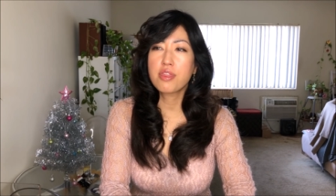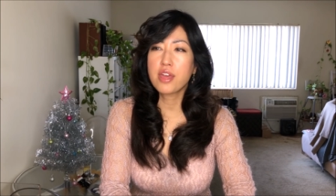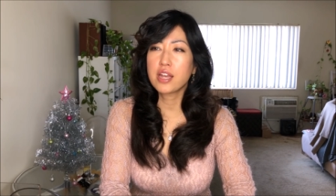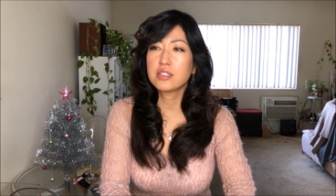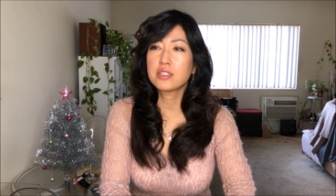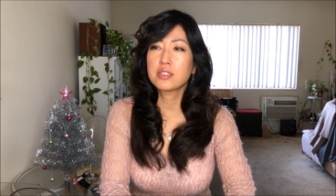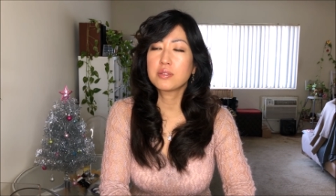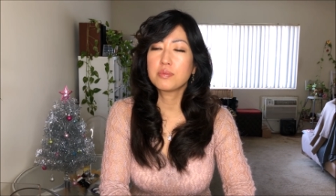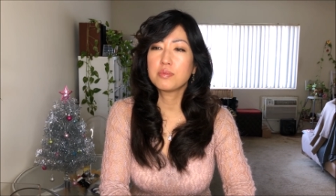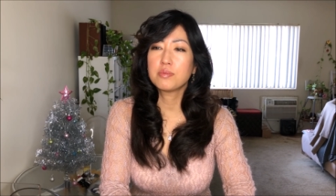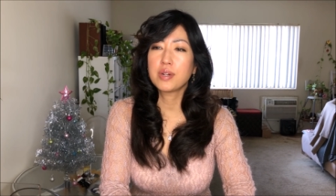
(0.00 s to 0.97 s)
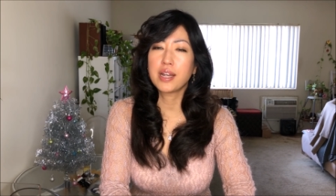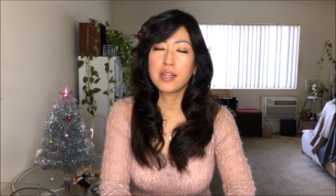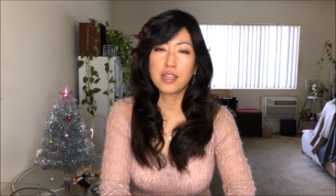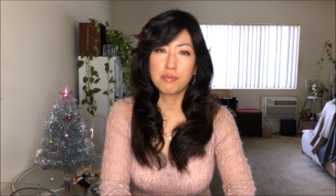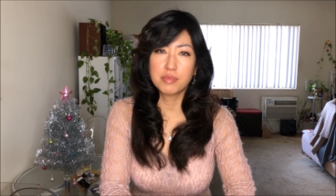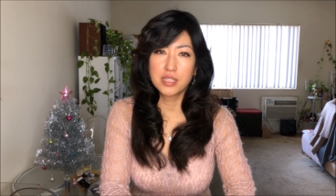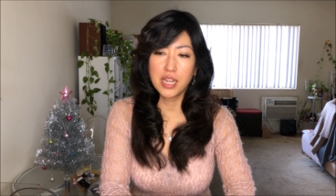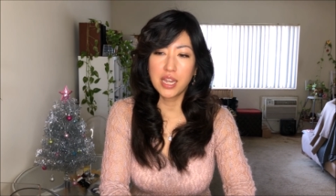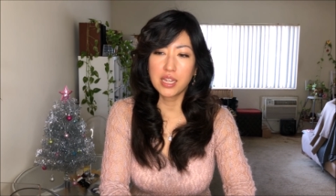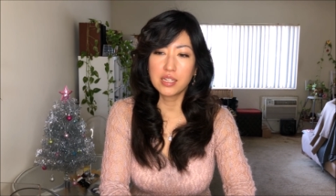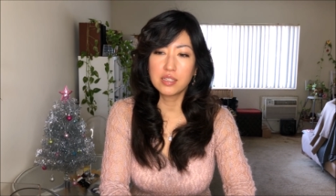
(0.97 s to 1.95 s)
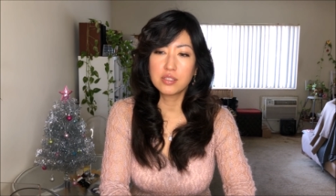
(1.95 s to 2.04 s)
that's what I kept
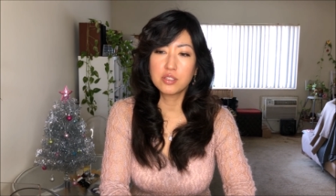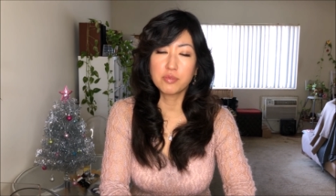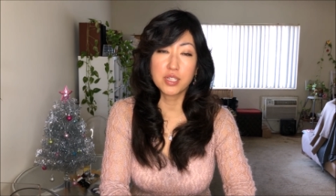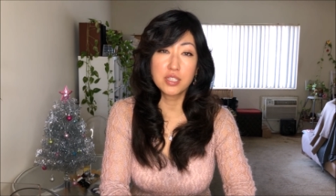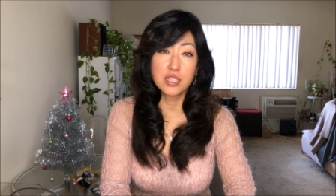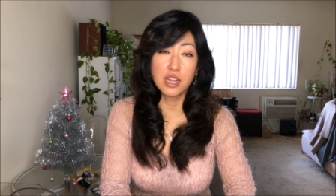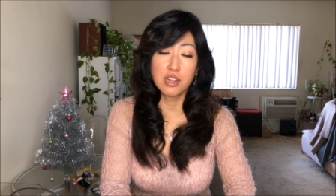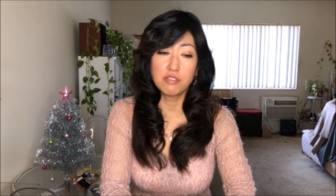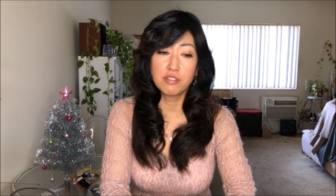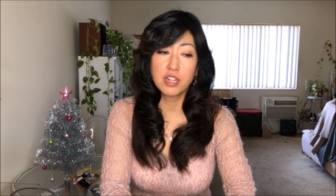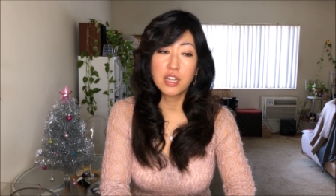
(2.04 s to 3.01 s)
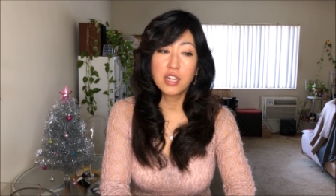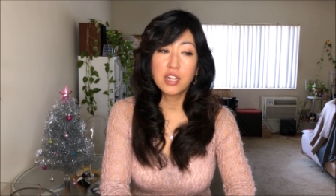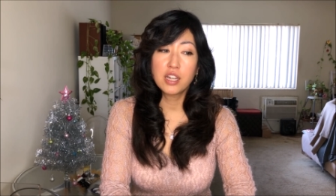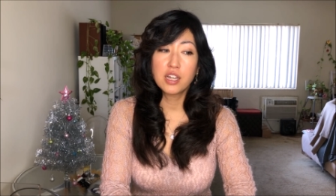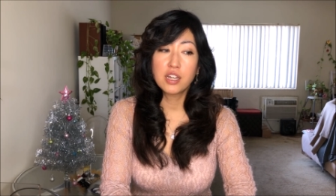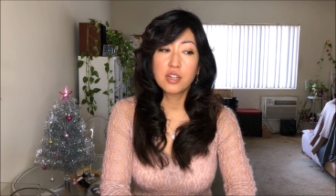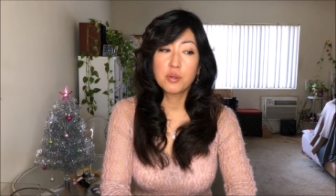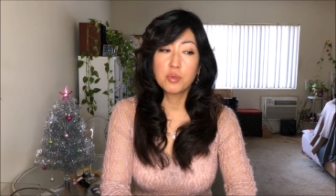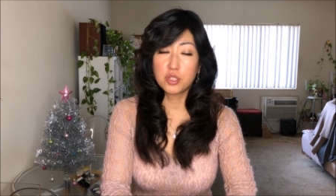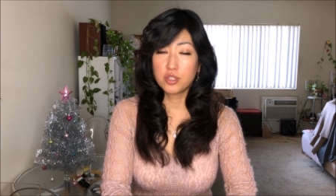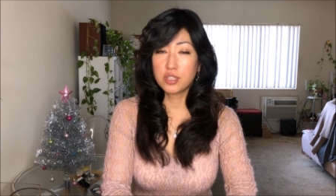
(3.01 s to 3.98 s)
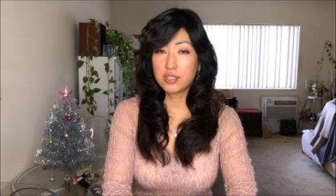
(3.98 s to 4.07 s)
saying to myself,
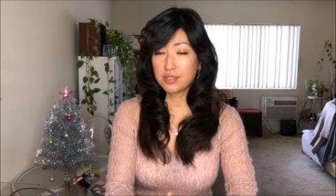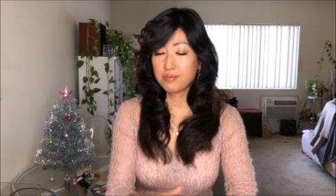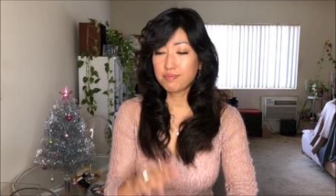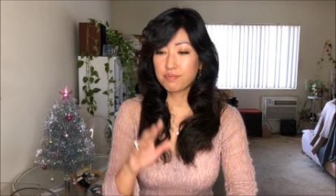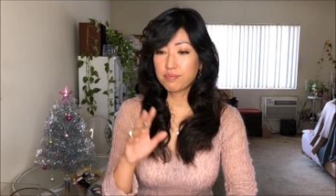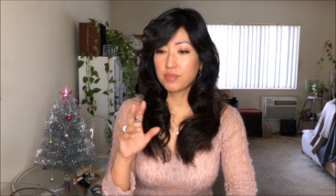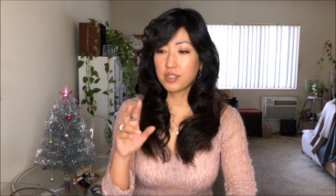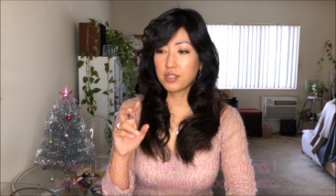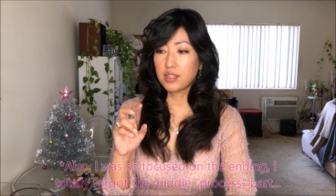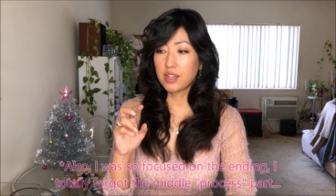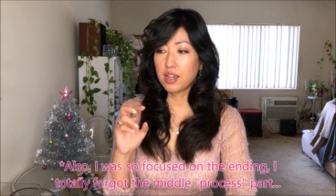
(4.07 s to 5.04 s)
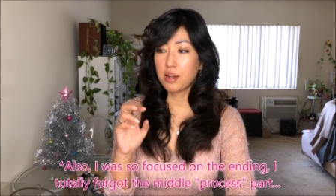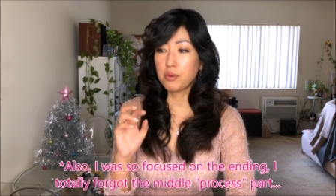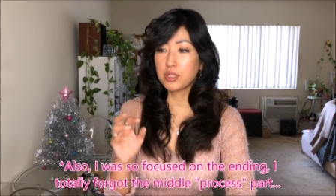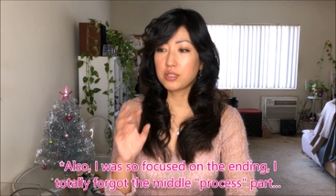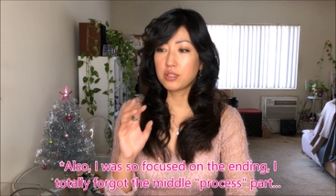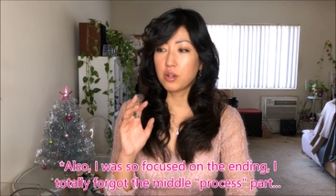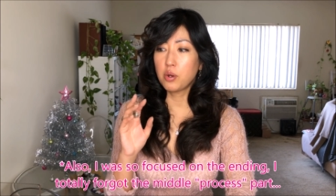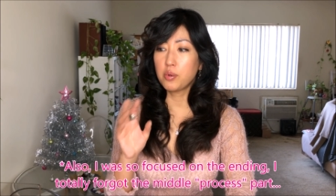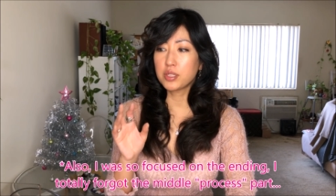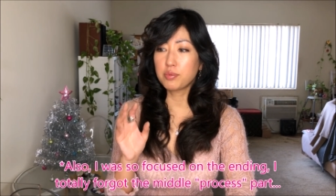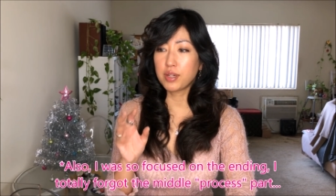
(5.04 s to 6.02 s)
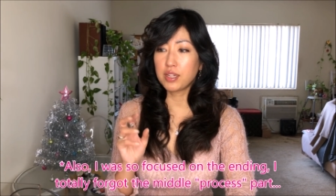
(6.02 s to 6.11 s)
which is I was
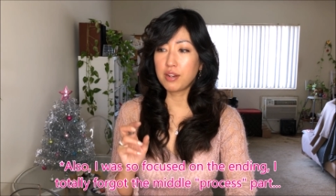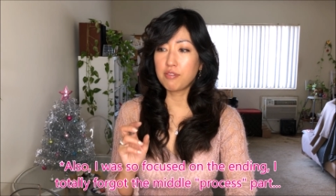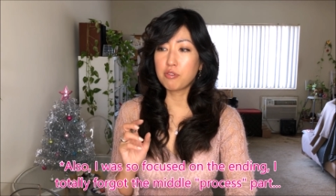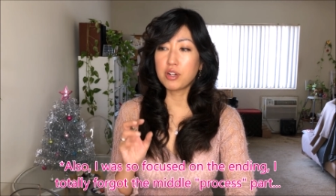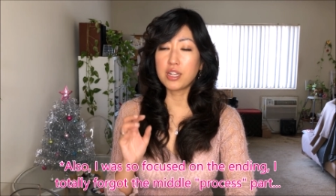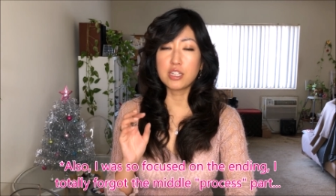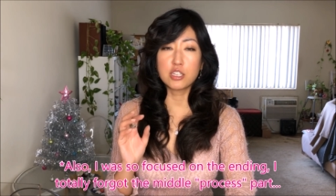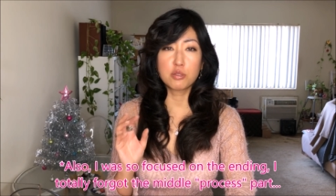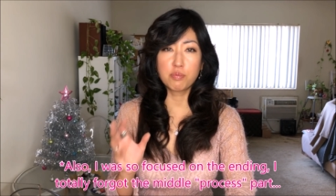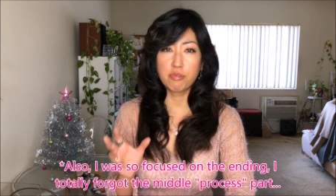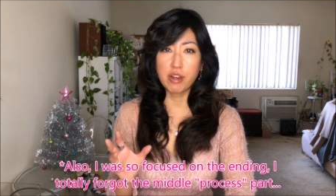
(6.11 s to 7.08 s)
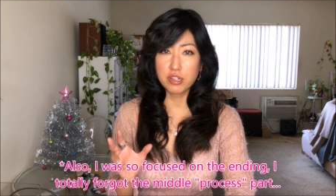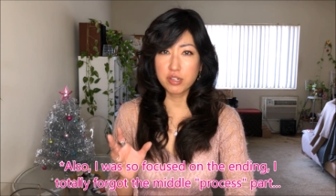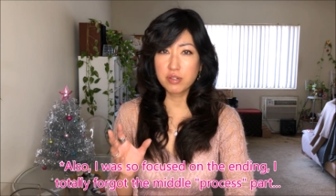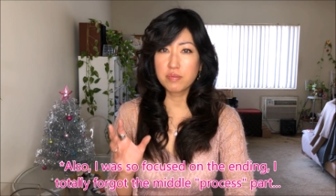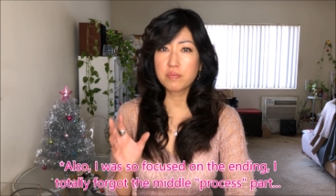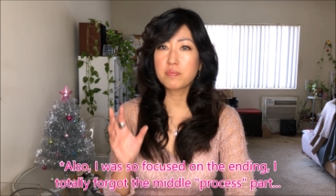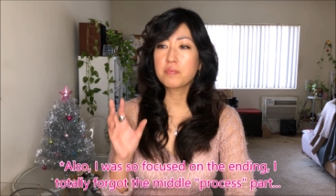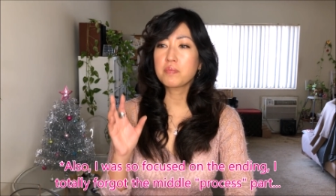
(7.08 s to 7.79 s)
always waiting for the inspiration